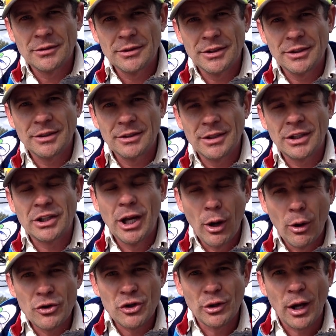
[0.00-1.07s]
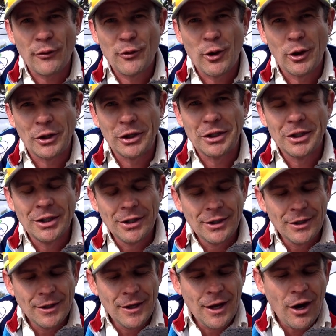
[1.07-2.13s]
You know, it kills your life quality.
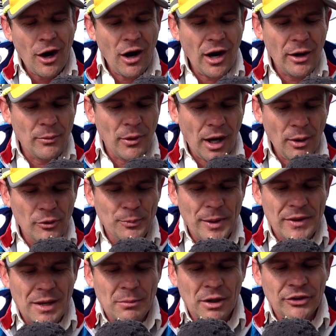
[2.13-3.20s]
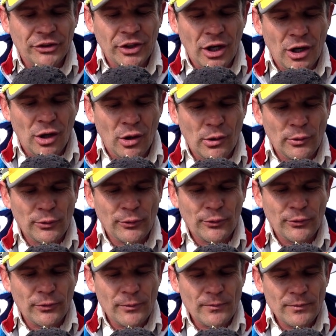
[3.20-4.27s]
I was been there
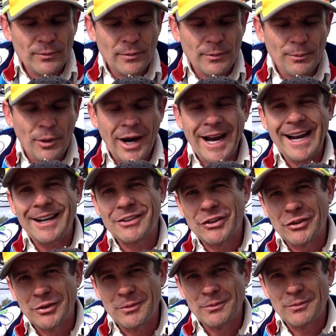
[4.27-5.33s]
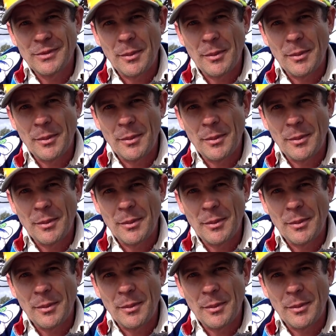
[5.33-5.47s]
myself by accident.